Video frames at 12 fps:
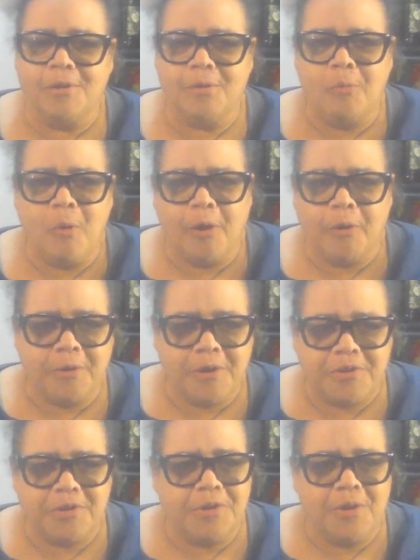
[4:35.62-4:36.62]
your water
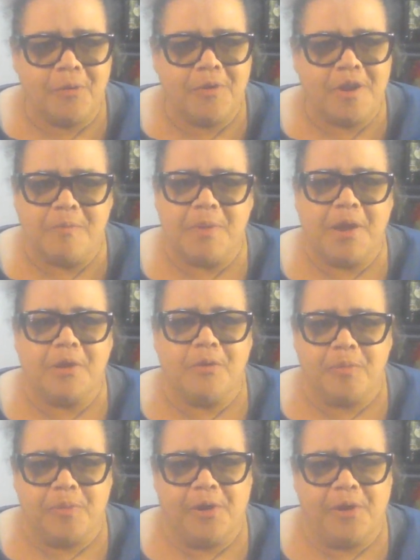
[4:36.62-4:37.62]
doesn't know any better
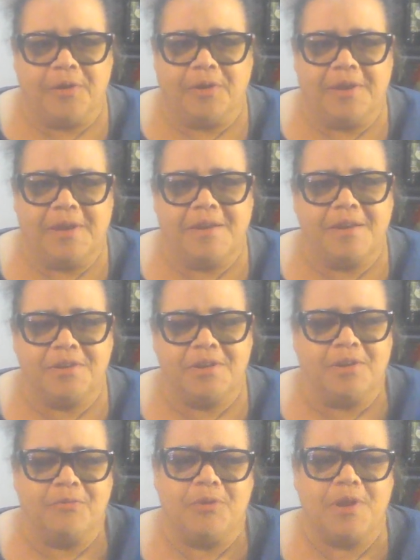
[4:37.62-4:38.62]
apparently it
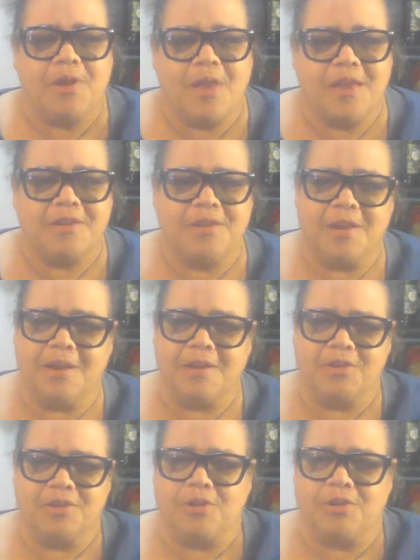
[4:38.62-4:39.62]
doesn't realize that
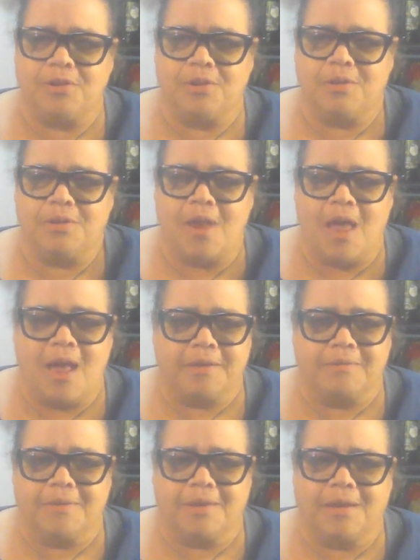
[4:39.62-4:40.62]
it's not
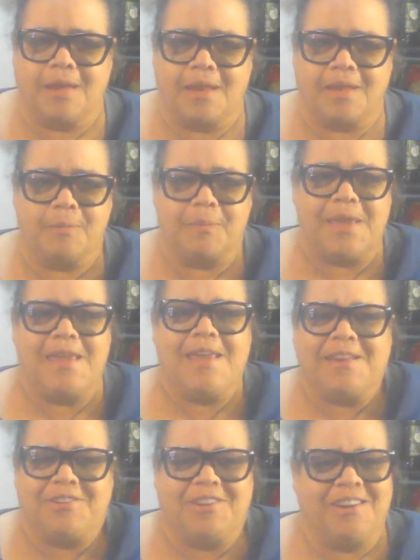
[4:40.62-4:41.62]
at the
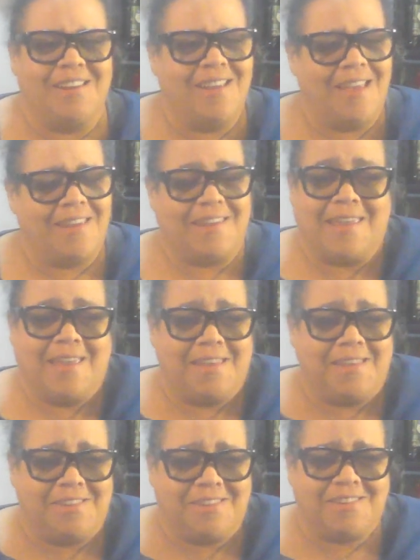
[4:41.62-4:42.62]
beach i
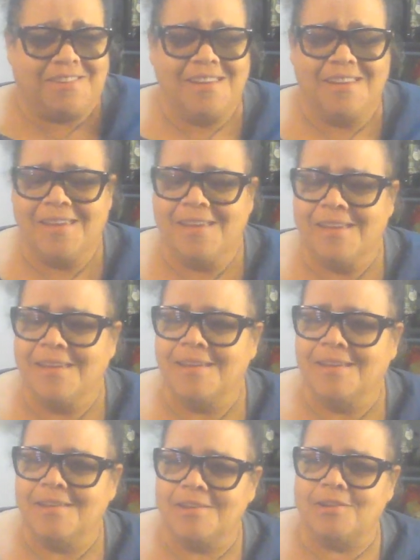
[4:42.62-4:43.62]
guess
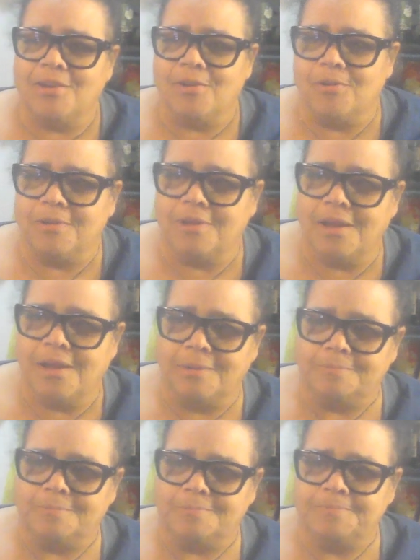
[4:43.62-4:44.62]
so
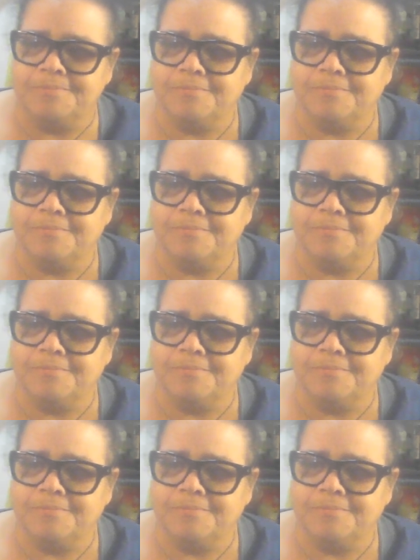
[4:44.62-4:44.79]
um